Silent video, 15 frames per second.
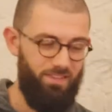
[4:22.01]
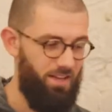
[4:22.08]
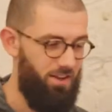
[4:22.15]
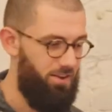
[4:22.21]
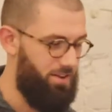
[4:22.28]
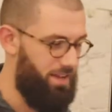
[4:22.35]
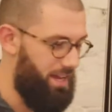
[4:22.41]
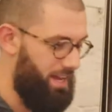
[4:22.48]

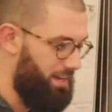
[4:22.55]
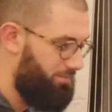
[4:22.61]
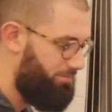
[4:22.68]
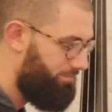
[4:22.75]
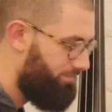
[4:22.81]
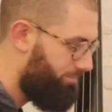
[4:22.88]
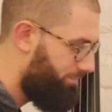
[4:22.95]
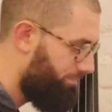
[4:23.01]
Oh yeah,
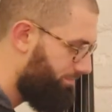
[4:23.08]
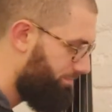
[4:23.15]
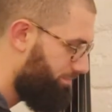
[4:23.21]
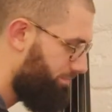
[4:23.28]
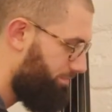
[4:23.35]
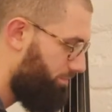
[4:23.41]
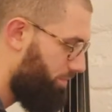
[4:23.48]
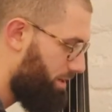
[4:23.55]

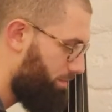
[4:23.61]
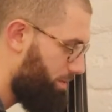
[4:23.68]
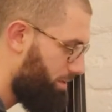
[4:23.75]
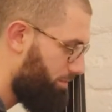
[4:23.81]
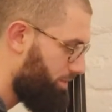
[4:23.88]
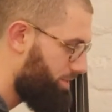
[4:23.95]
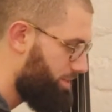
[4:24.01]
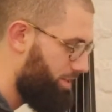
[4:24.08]
what a
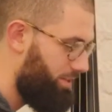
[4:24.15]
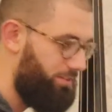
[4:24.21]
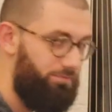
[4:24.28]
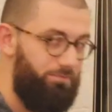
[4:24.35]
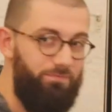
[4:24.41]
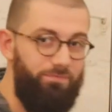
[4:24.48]
beautiful tune.